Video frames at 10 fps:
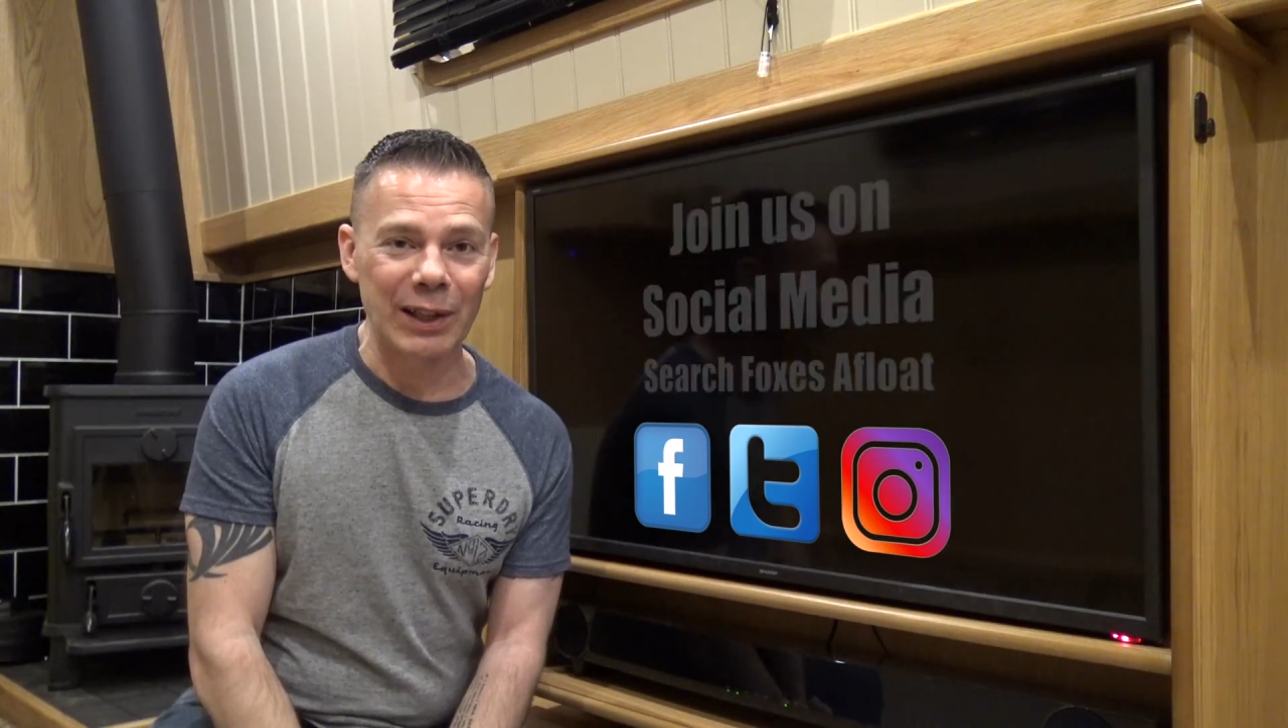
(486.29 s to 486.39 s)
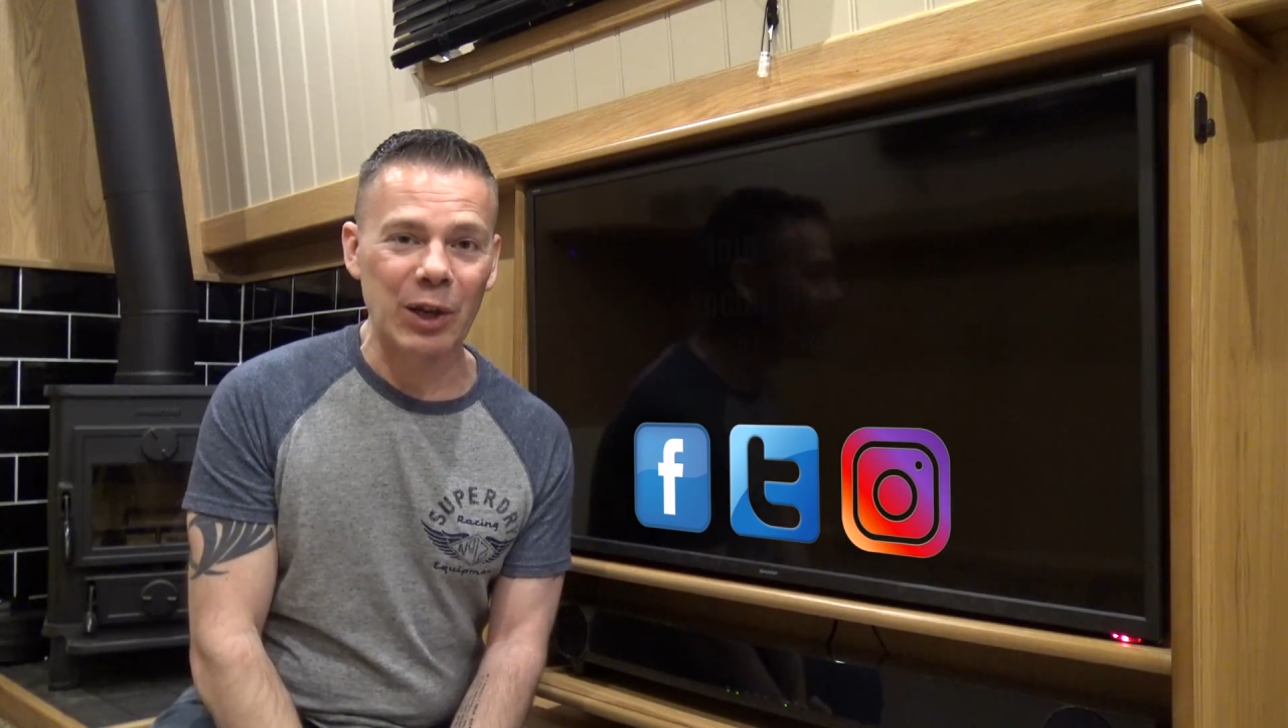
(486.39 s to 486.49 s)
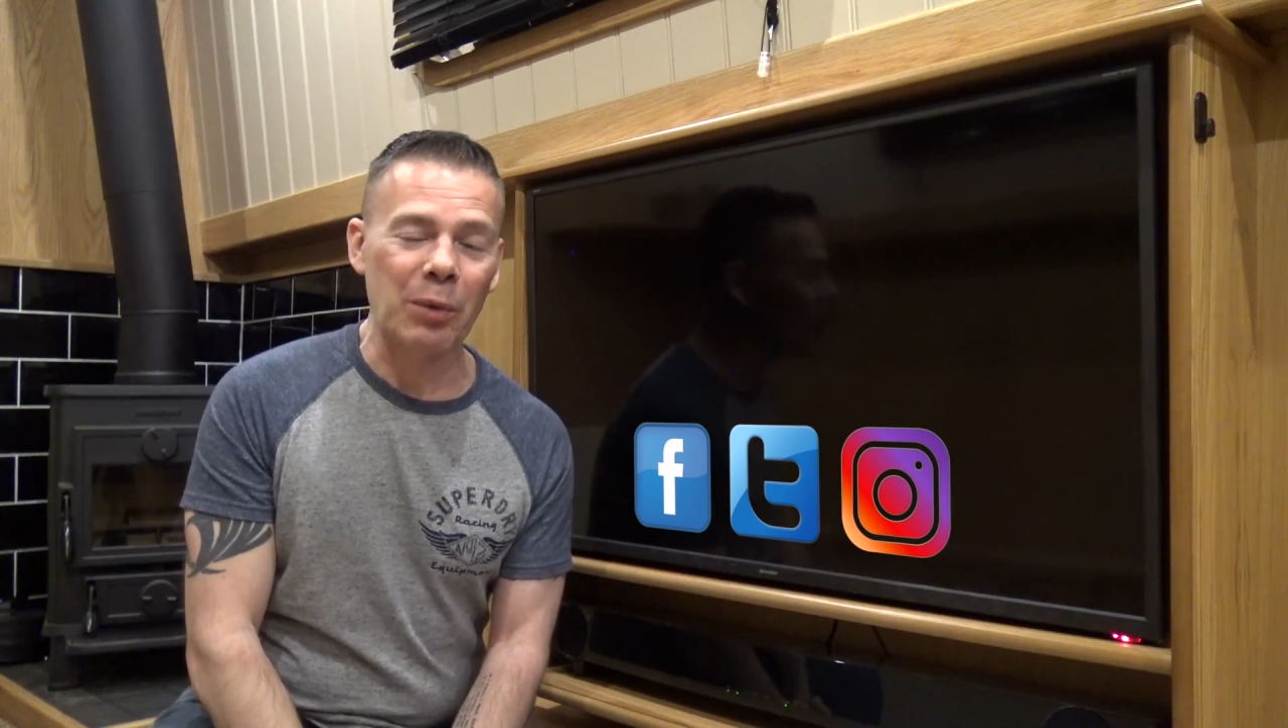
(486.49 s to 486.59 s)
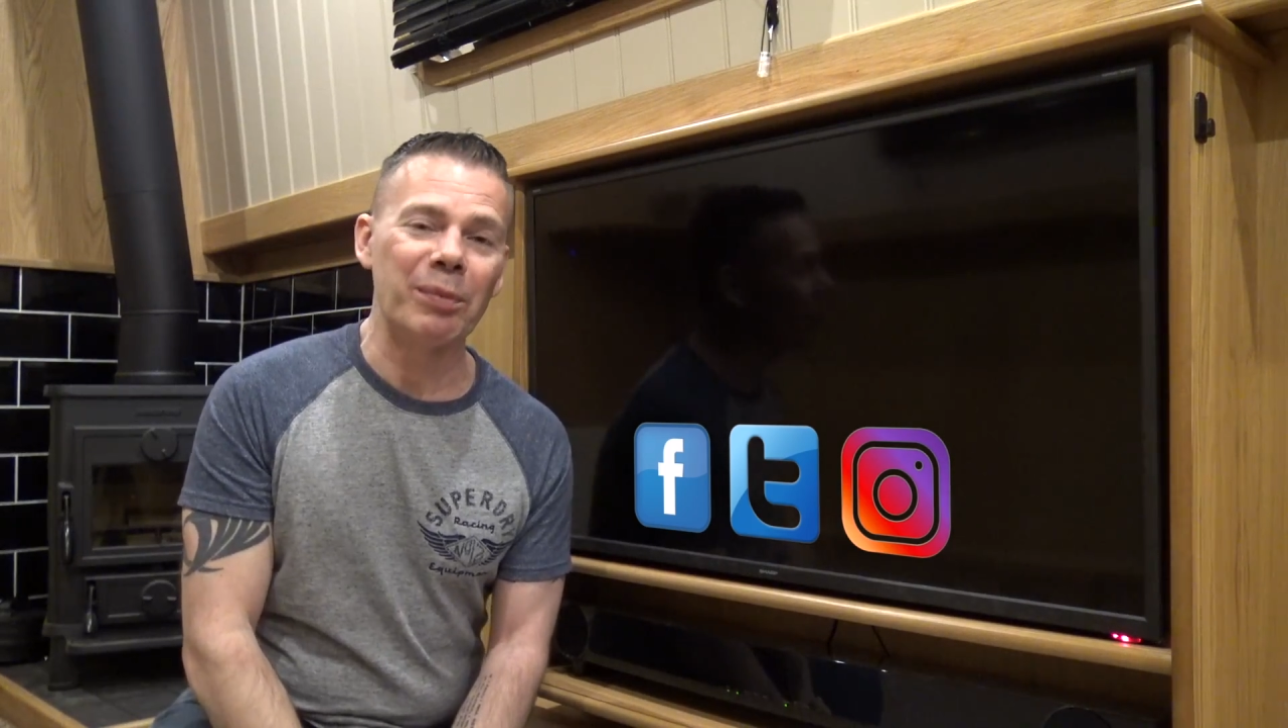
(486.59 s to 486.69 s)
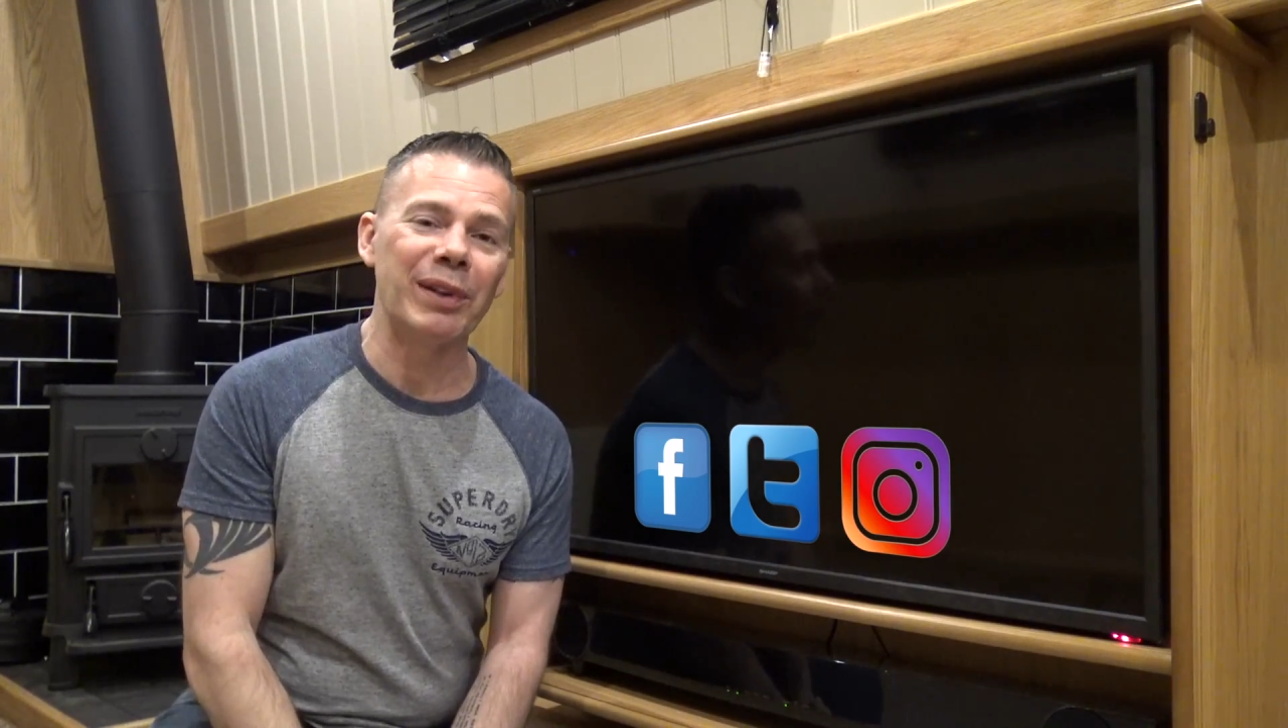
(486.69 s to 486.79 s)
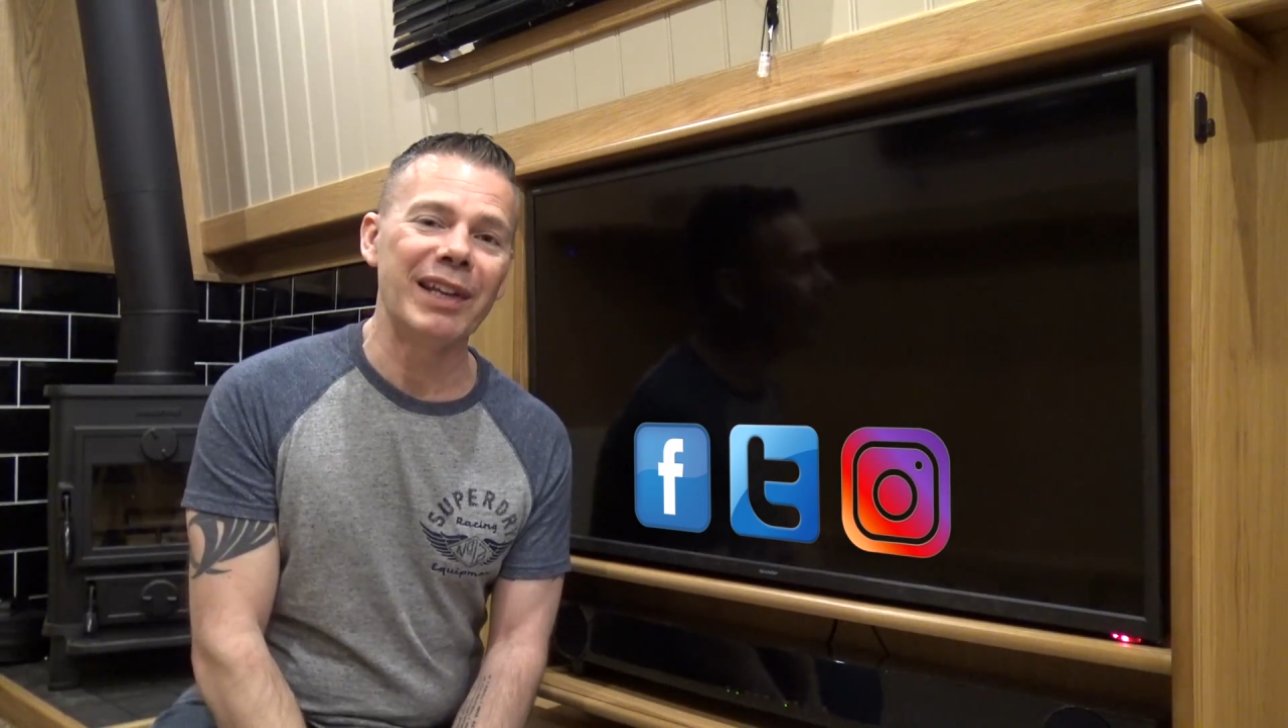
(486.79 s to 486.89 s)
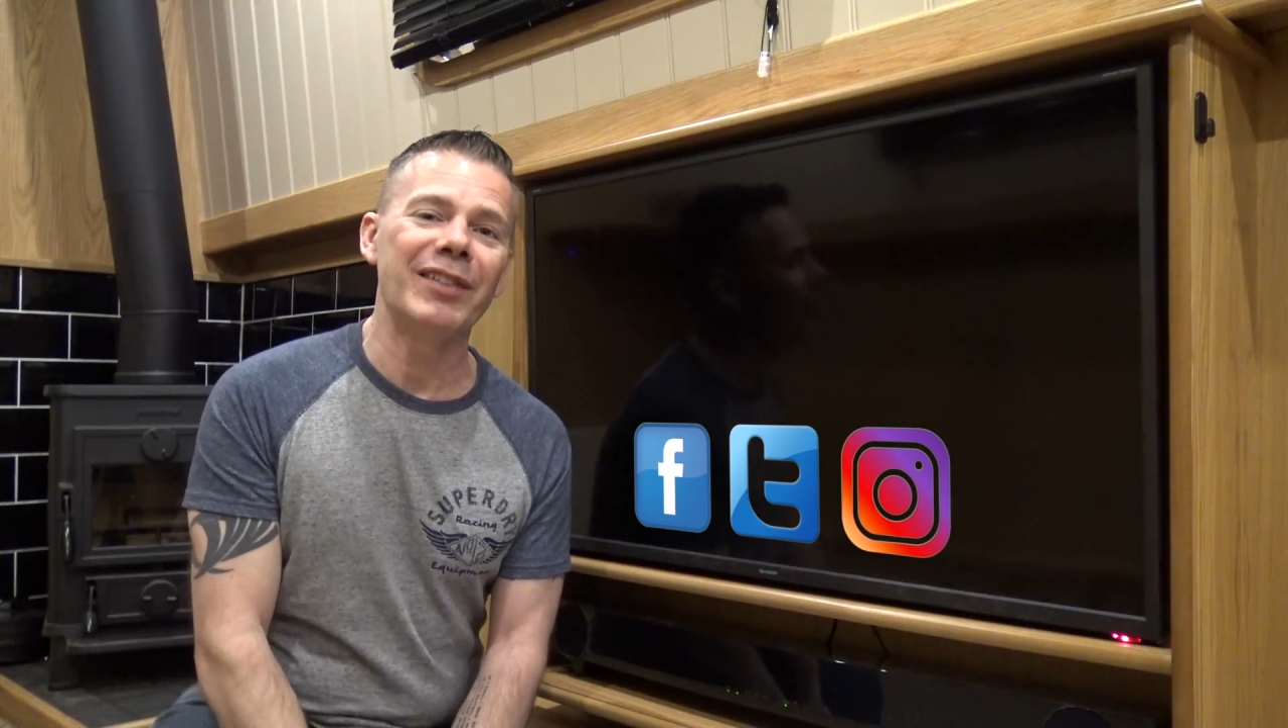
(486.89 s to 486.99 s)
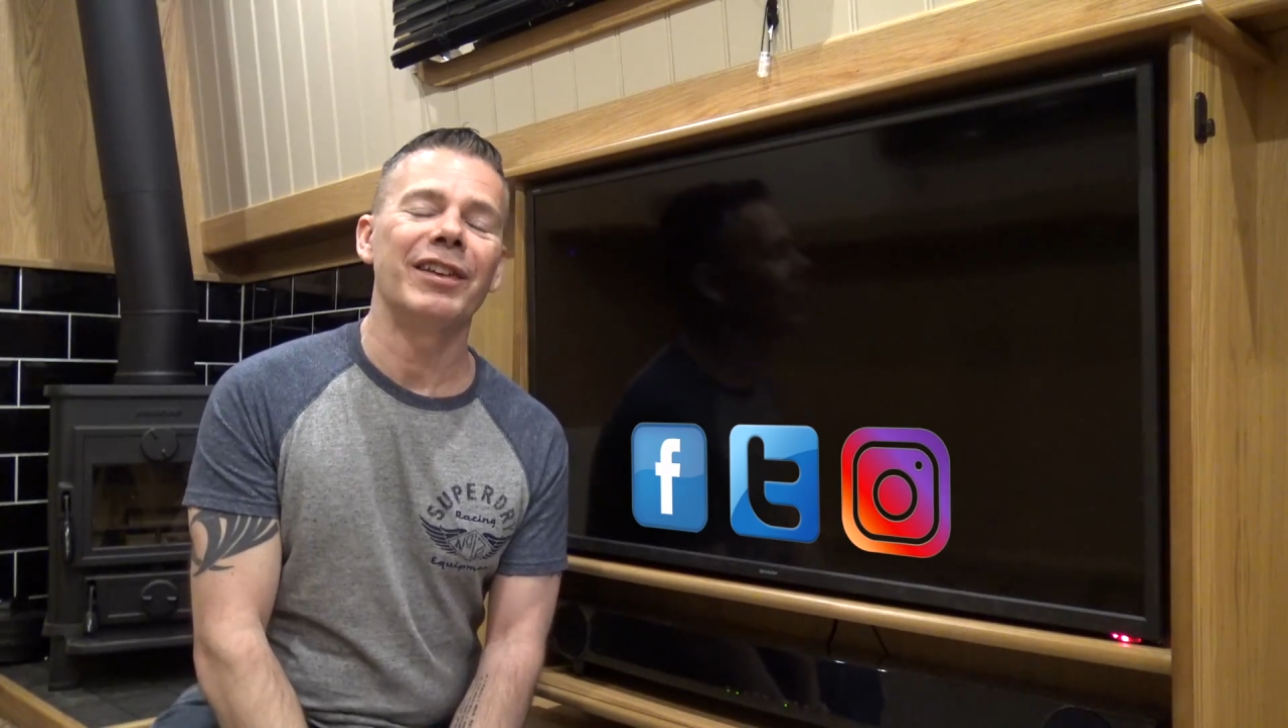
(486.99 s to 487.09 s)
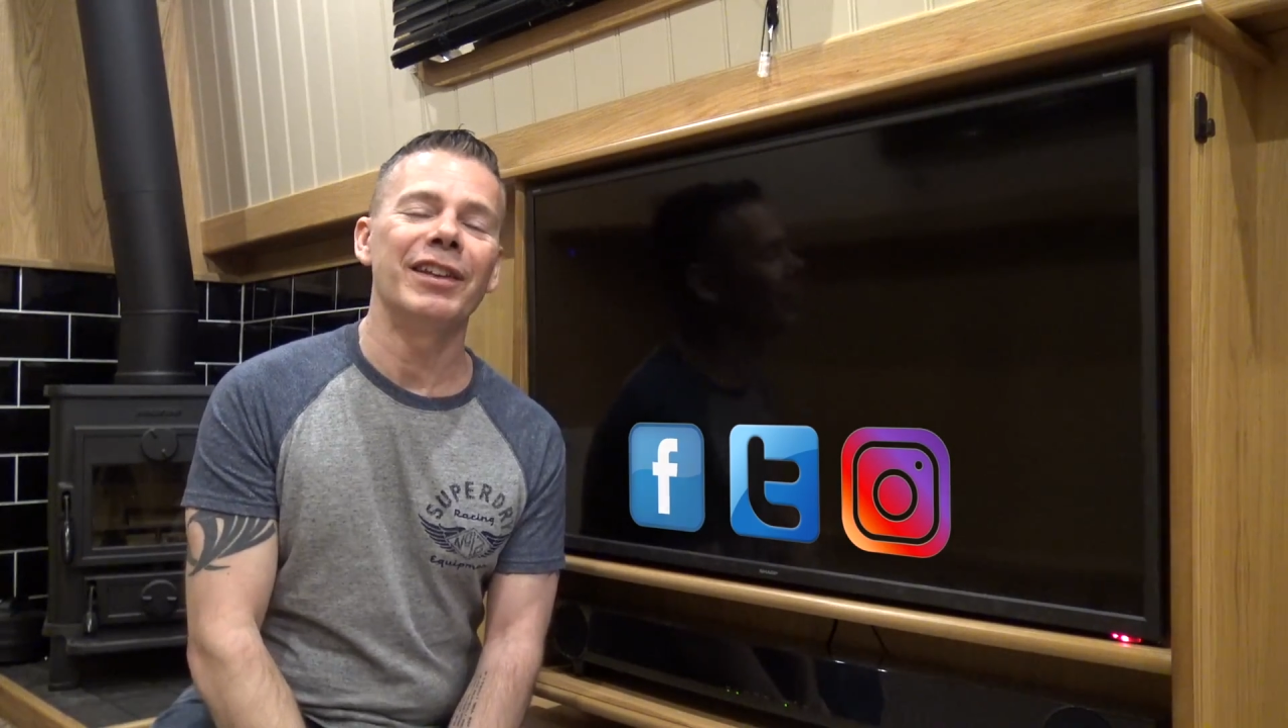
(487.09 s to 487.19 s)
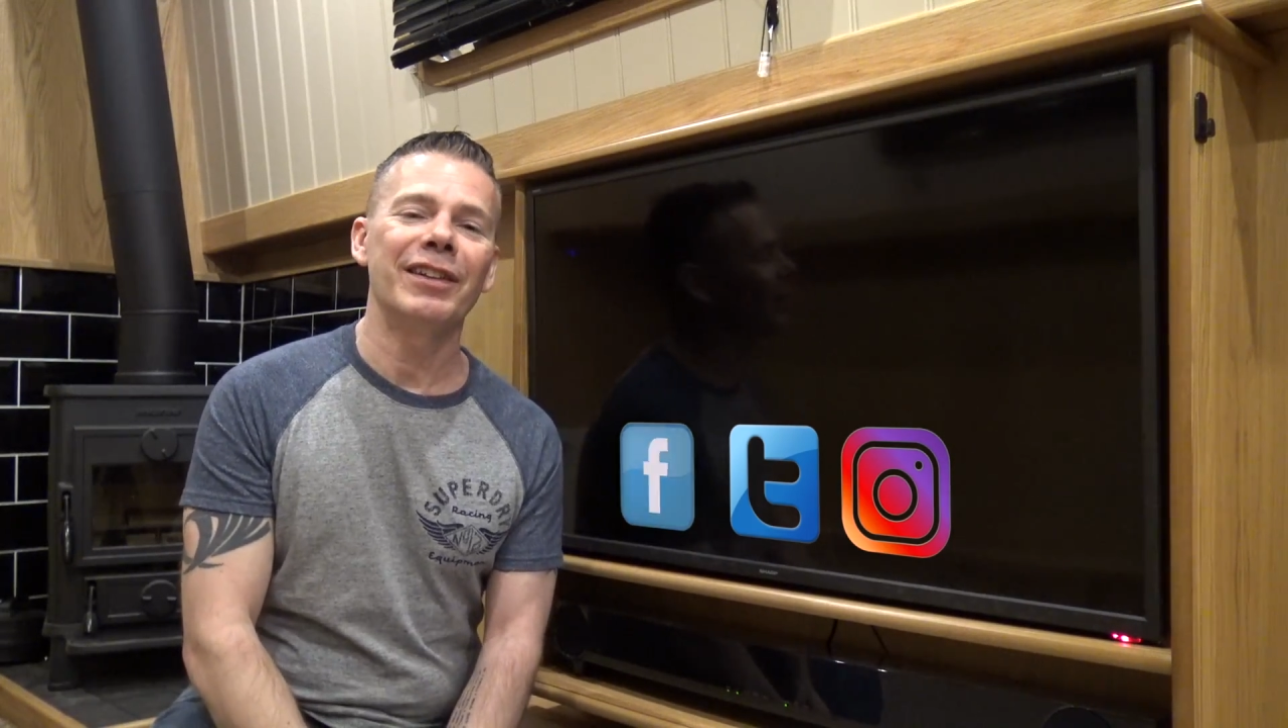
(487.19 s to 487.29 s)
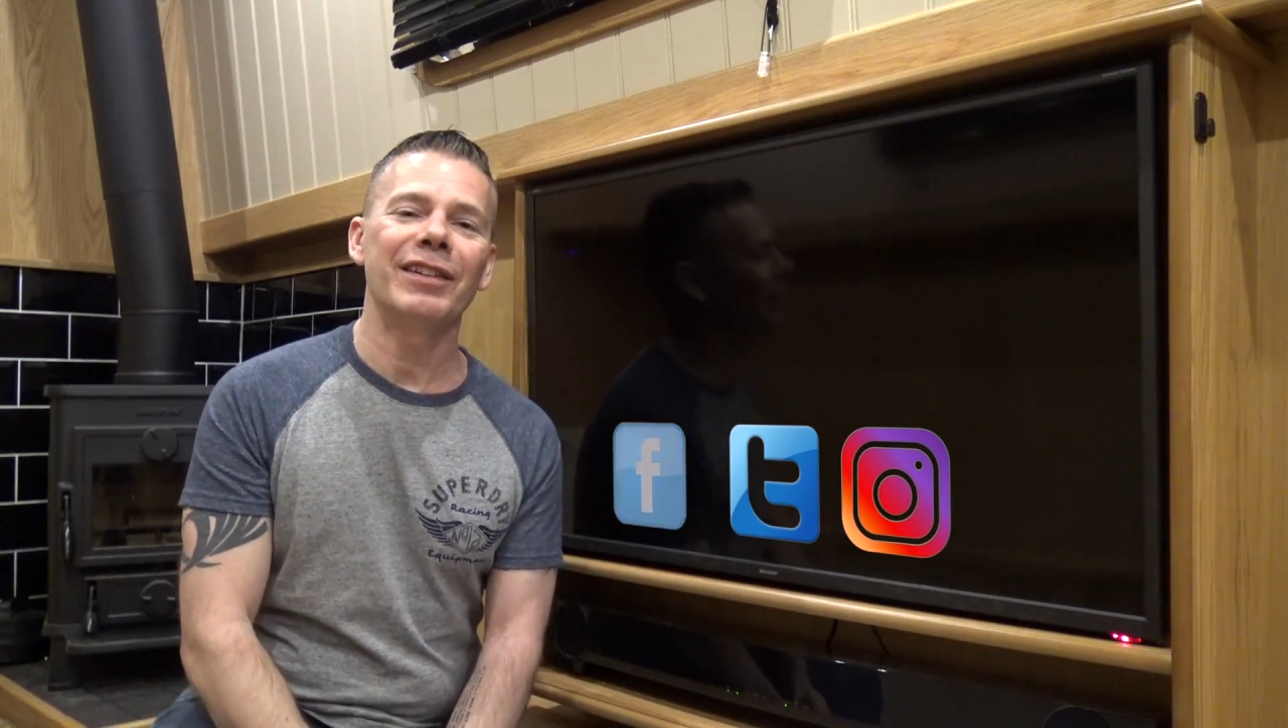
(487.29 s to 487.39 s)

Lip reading: the completed